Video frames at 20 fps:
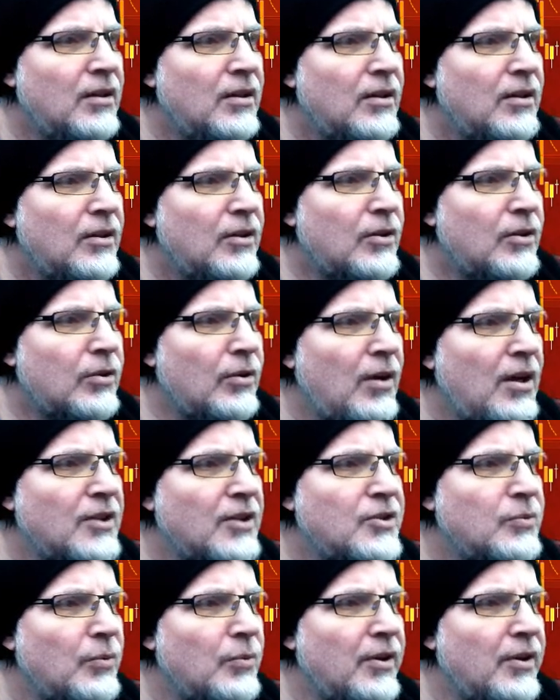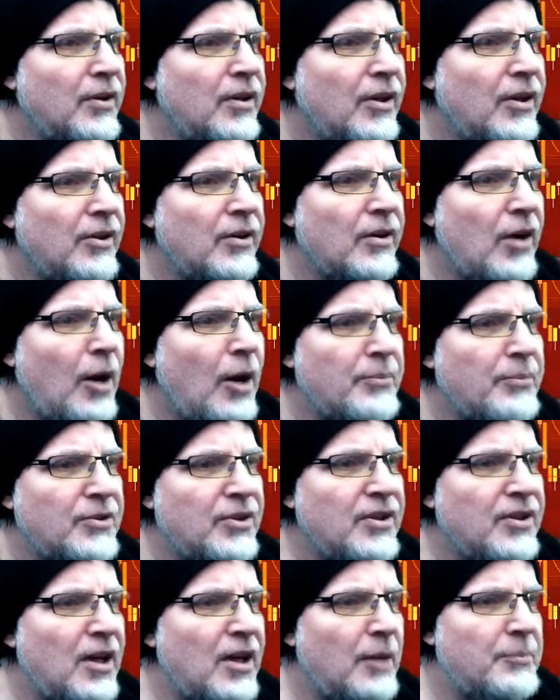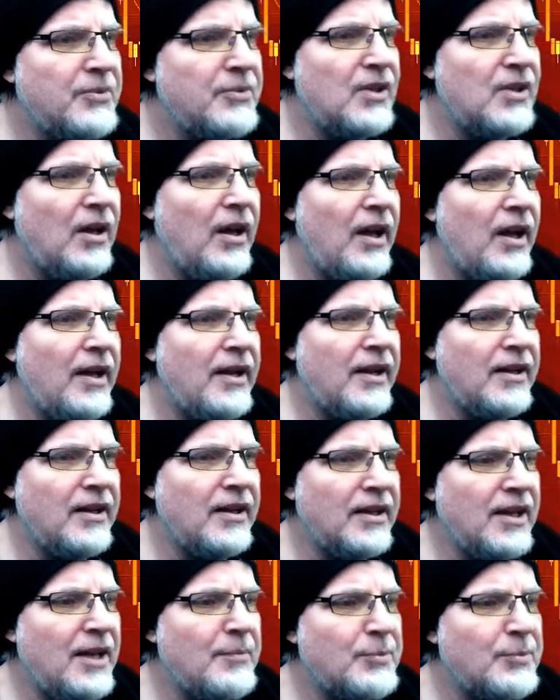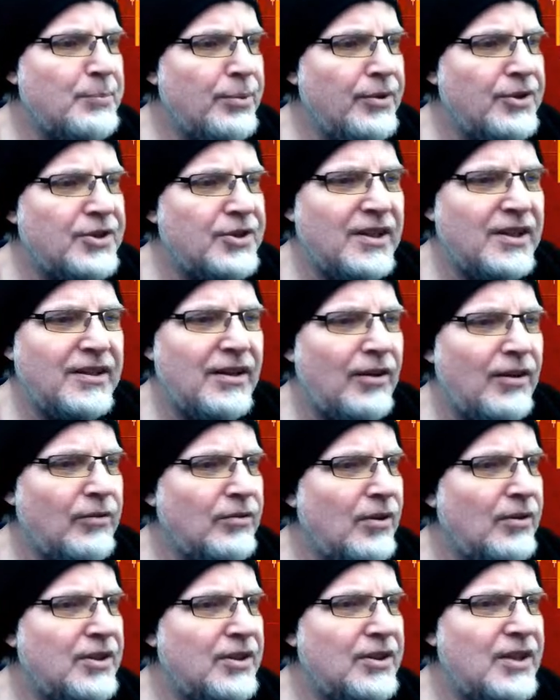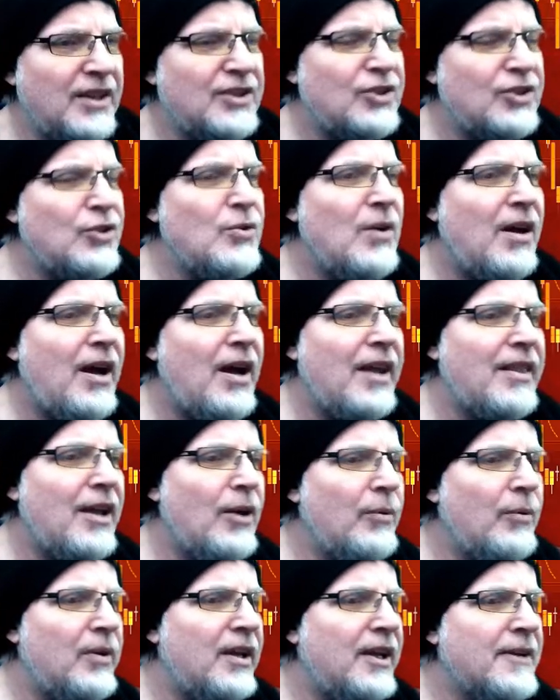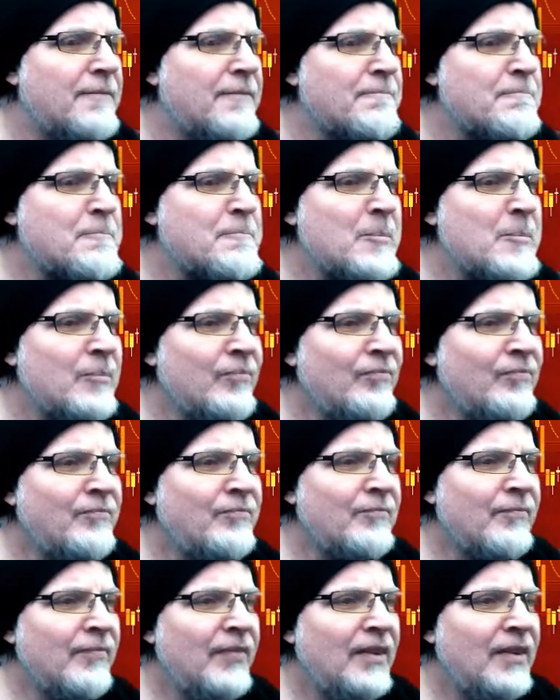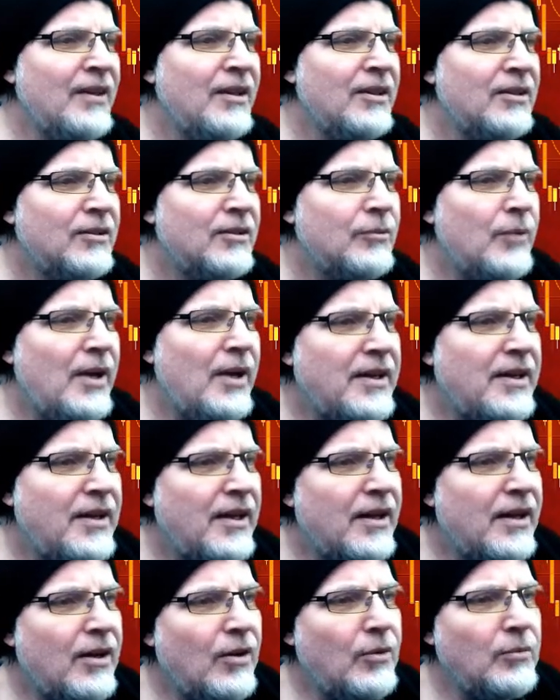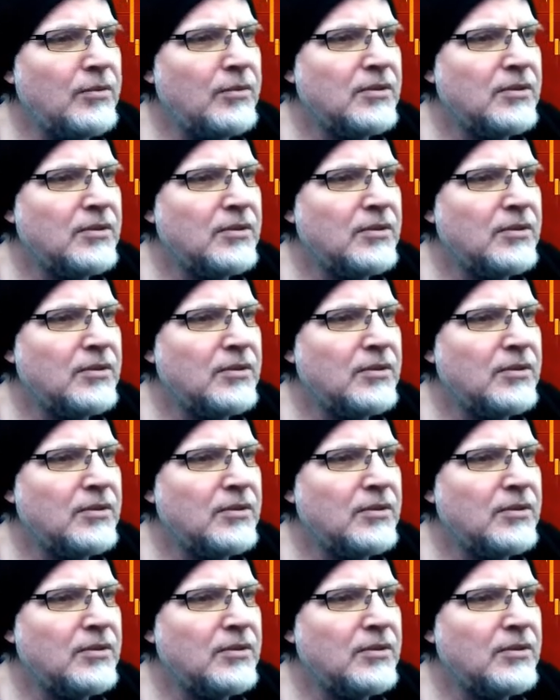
cross one another up to the upside and it keeps pushing. No, it's too high that way. Right now,